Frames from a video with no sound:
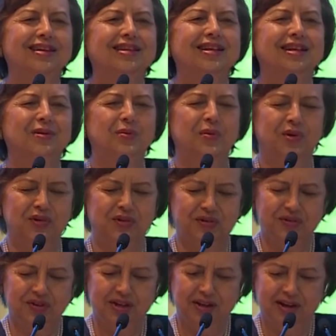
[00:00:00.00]
it
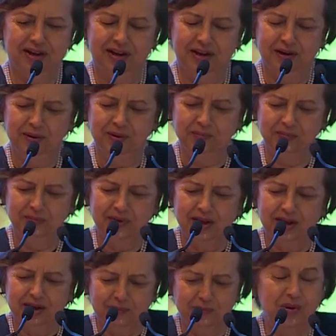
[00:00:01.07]
was
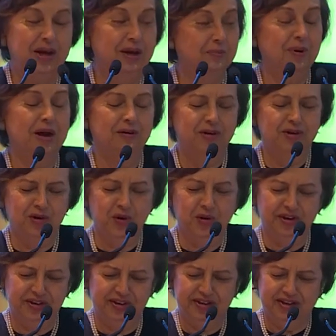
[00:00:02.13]
being
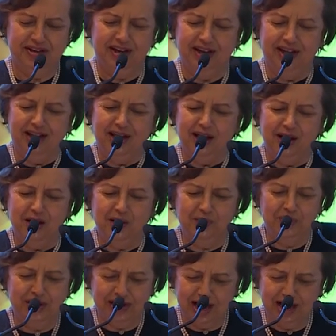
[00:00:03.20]
paranoid.
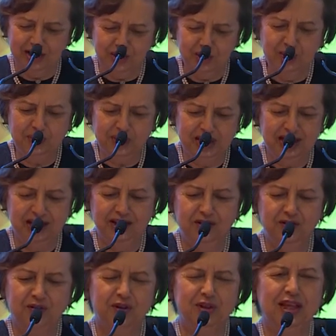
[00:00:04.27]
But I do
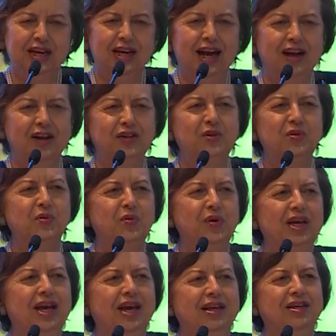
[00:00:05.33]
believe that as
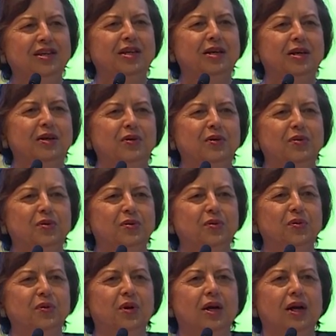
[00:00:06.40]
we enter
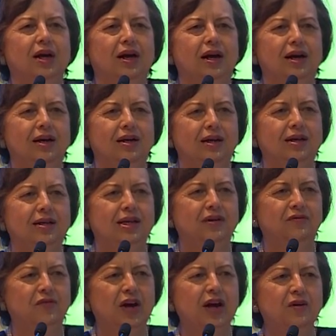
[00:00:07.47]
into an
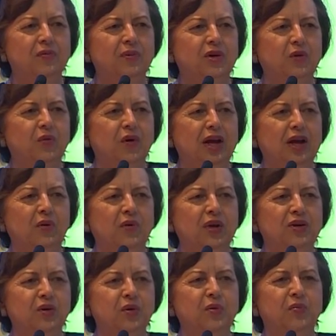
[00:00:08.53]
environment where
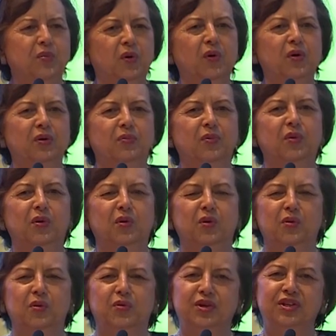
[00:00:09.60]
we do more and
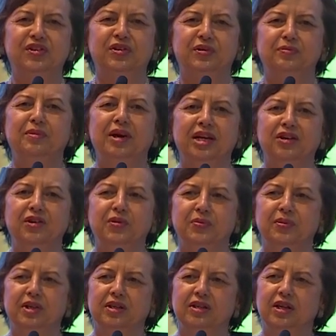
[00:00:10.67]
more risk
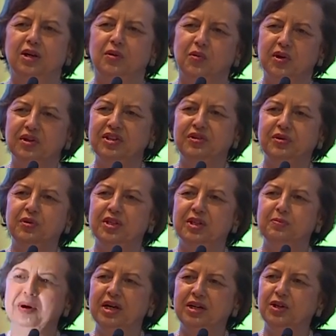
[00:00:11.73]
management, what is
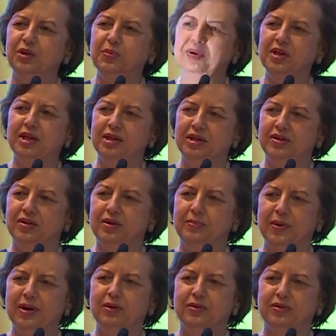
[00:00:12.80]
risk management is
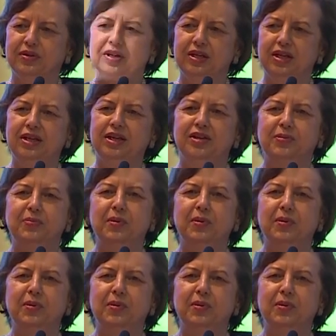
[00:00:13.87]
about? It is